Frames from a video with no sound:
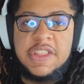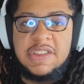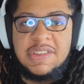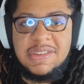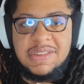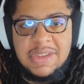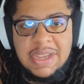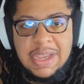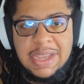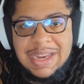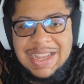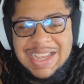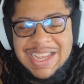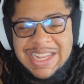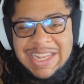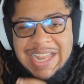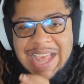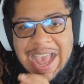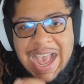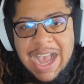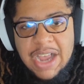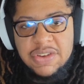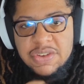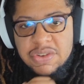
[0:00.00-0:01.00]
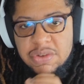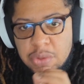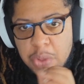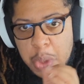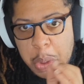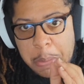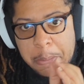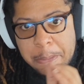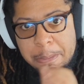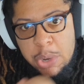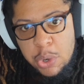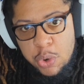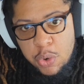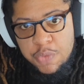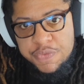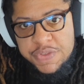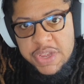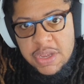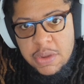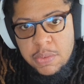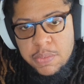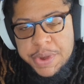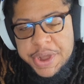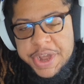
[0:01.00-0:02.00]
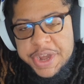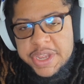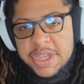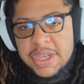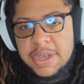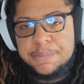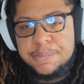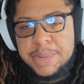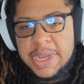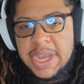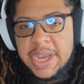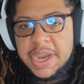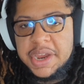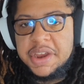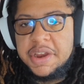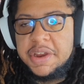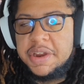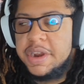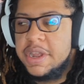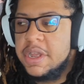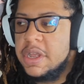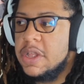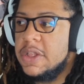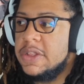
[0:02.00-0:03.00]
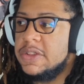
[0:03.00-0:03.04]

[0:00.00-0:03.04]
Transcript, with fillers: the scene in the actual movie where he appeared,